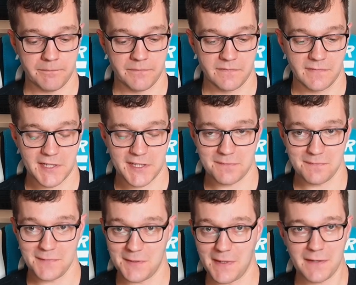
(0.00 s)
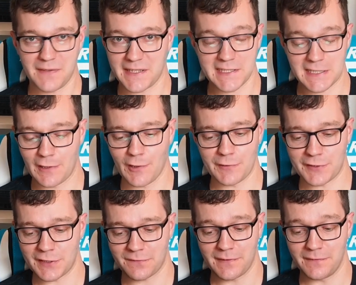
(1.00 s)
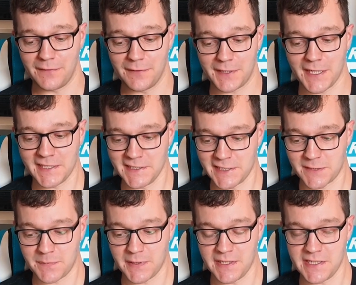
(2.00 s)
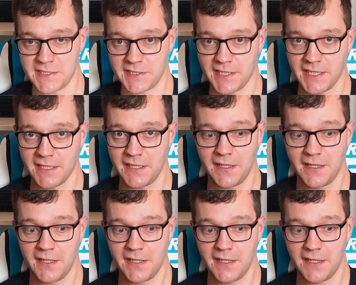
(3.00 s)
which you may think is a lot just for a few cards, but this is a